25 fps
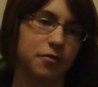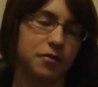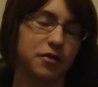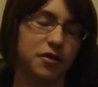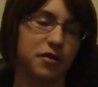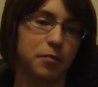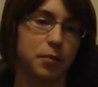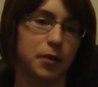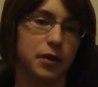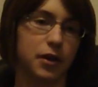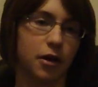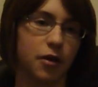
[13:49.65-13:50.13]
which
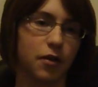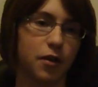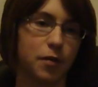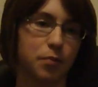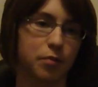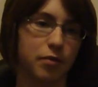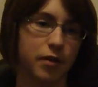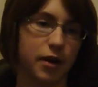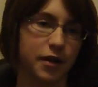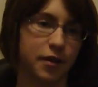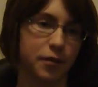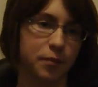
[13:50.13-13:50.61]
is below the
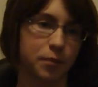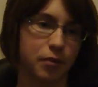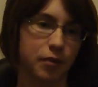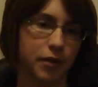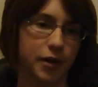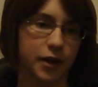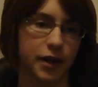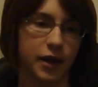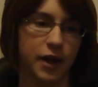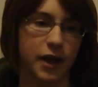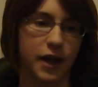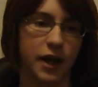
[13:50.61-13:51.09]
price
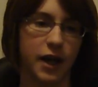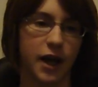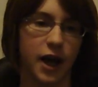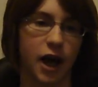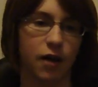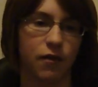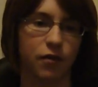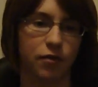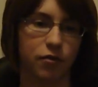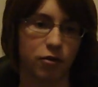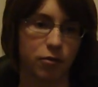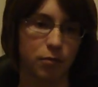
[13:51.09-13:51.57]
point
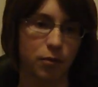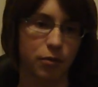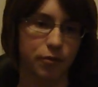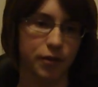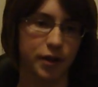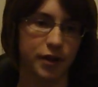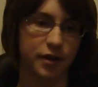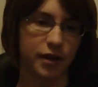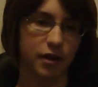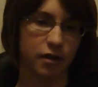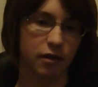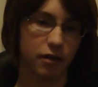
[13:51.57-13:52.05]
of a normal
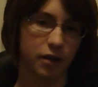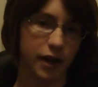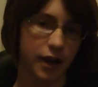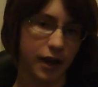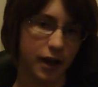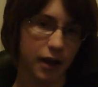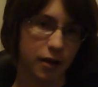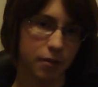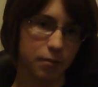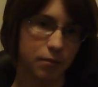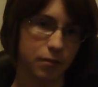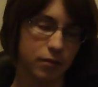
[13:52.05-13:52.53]
retail
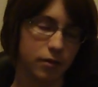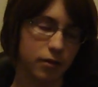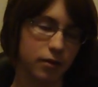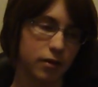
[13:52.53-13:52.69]
game.